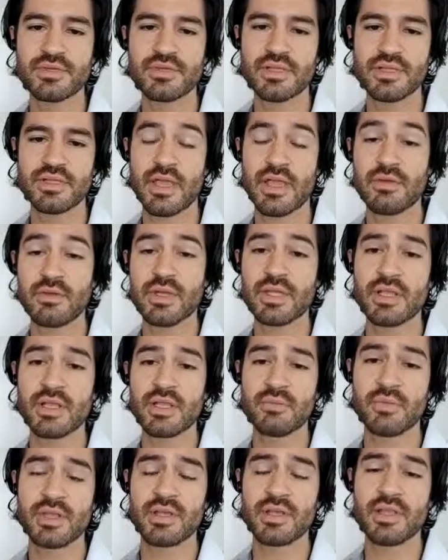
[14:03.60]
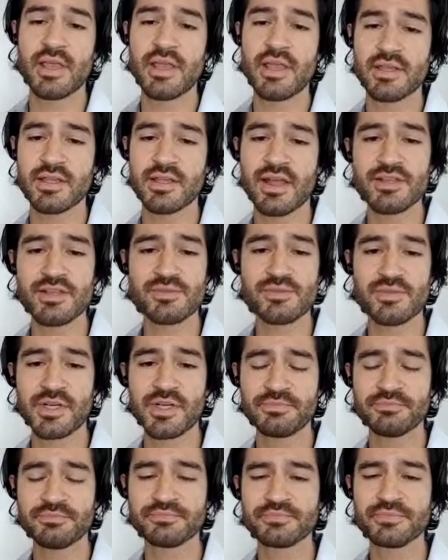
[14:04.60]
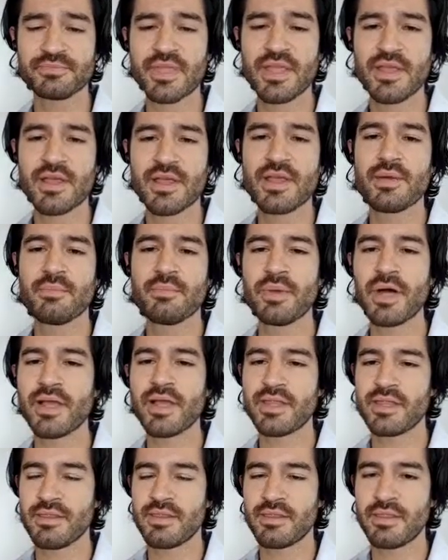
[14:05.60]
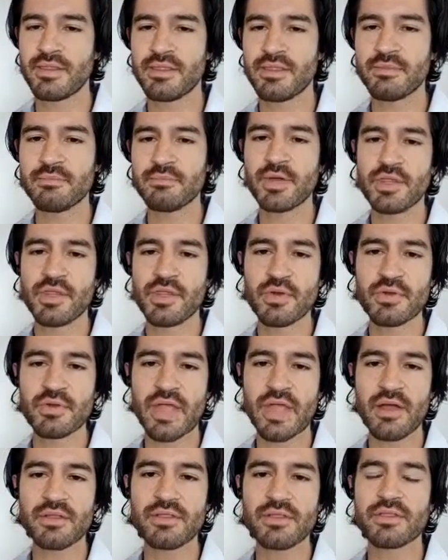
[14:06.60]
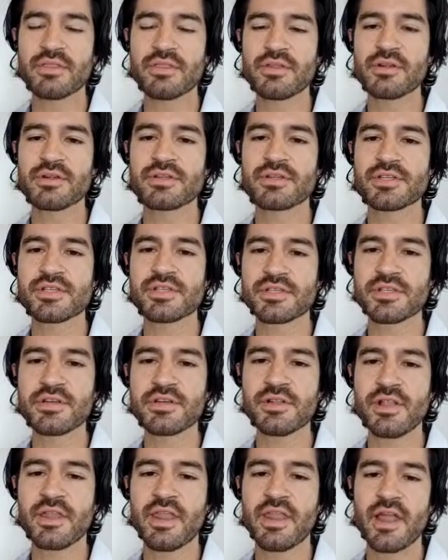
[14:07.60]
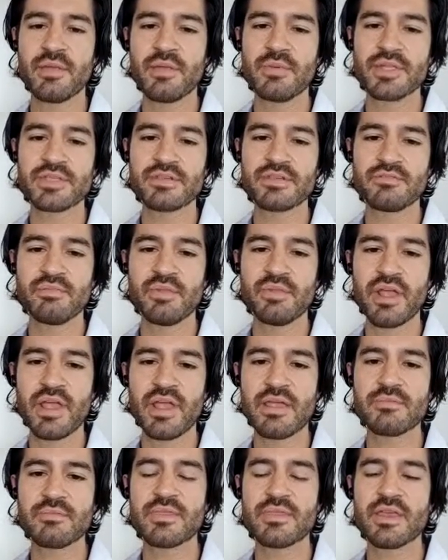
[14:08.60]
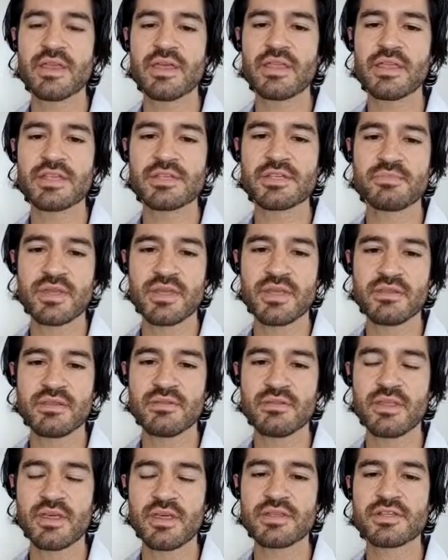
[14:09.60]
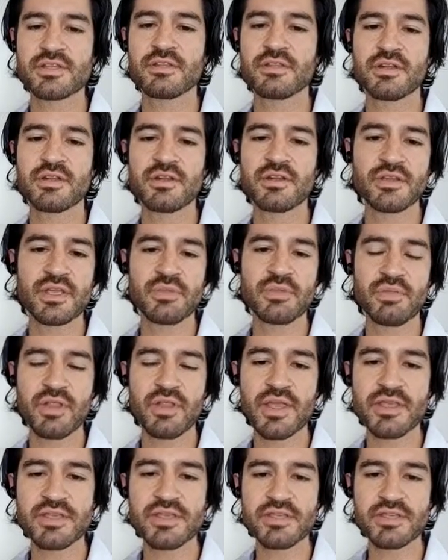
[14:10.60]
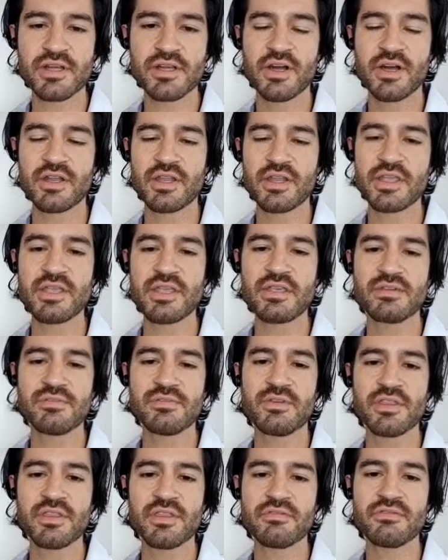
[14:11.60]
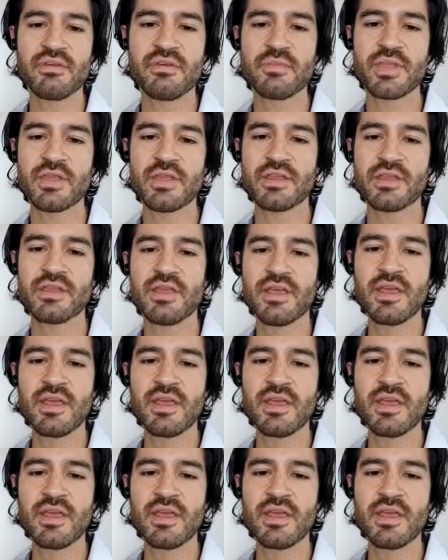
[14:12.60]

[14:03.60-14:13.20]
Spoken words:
Yeah, we can lay it at God as well. But no doubt, there's still an element of blame that is clearly placed on Eve, on the feminine,